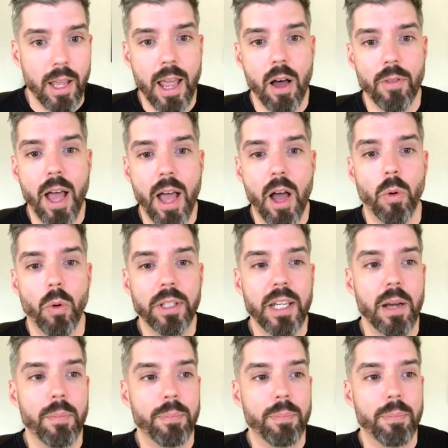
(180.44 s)
and how that
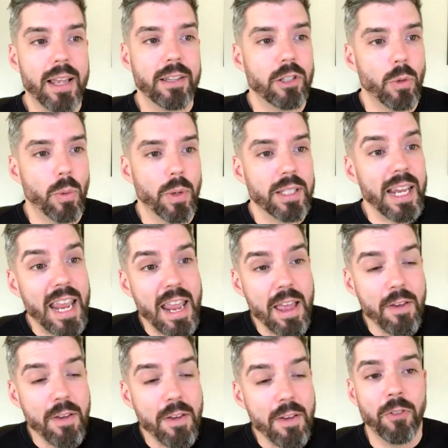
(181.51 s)
only applies to us
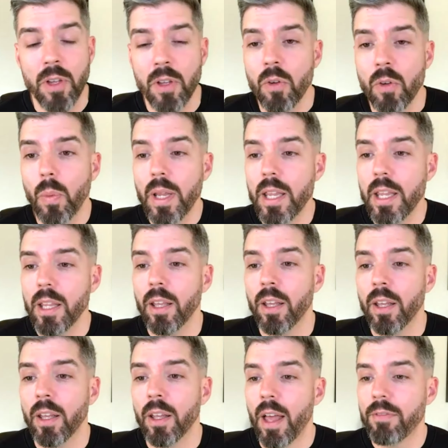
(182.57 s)
if
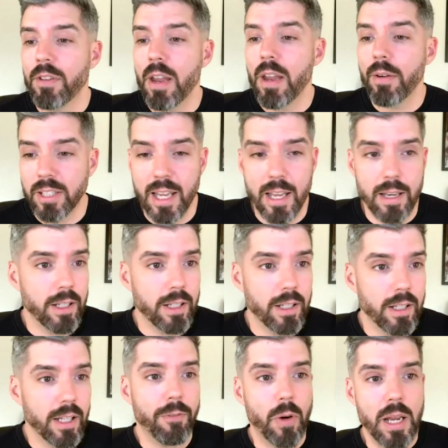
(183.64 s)
we have never
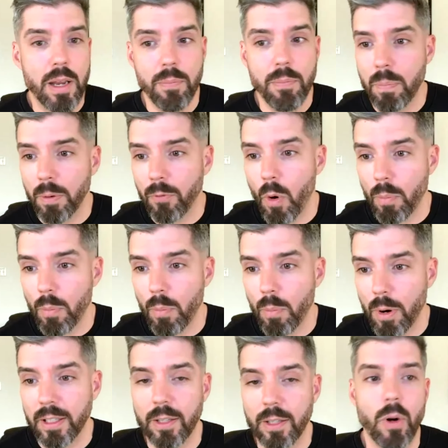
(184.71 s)
sinned and if we perform
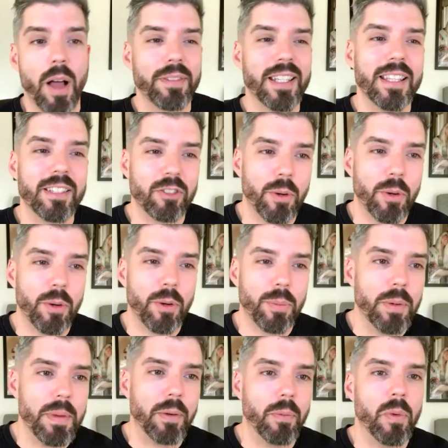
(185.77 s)
perfectly. And obviously the
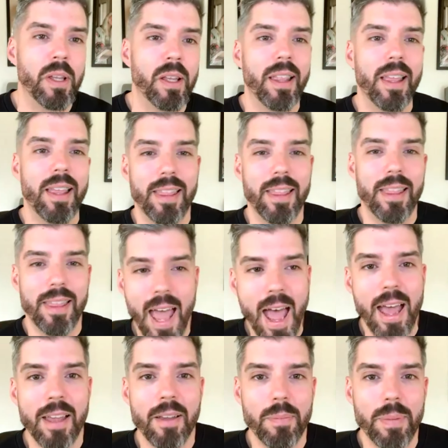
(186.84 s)
scripture wouldn't mean
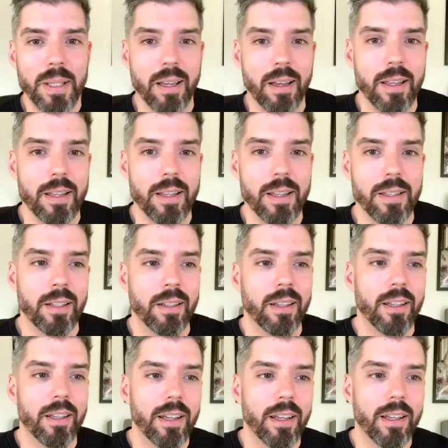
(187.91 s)
that, because
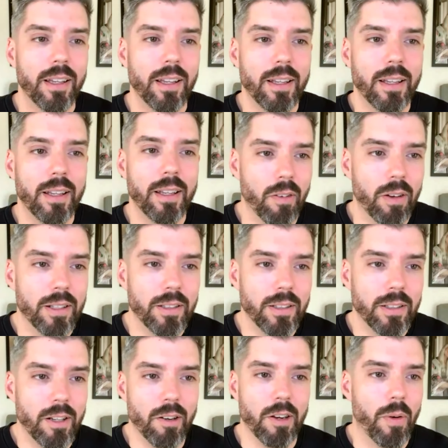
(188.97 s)
you know,
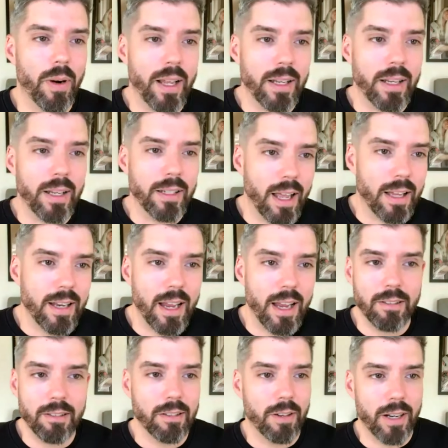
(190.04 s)
you don't know what I did
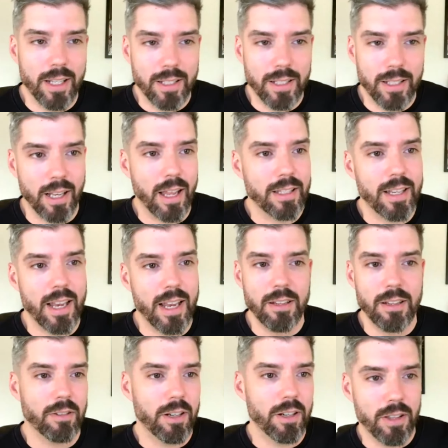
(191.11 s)
last night. You don't know what I said last
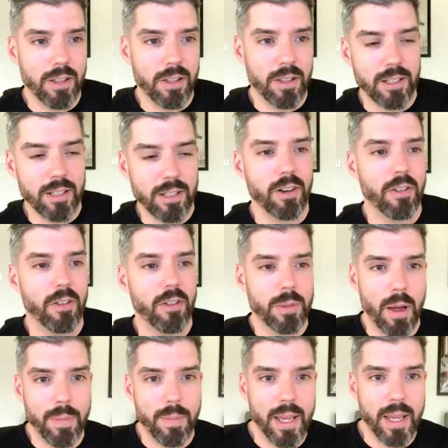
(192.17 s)
night. You don't know this. You don't know
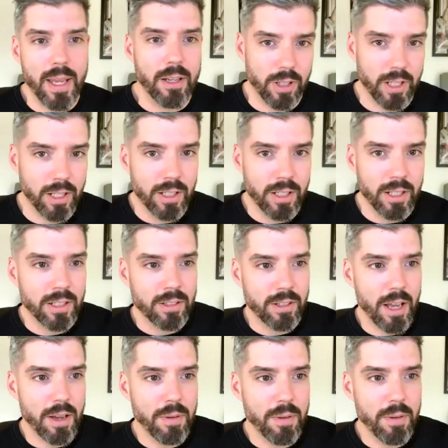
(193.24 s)
this about my history.
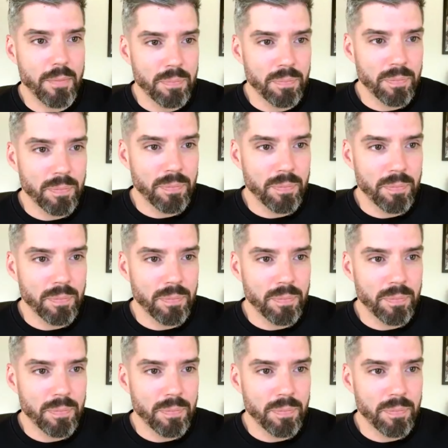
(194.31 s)
Okay.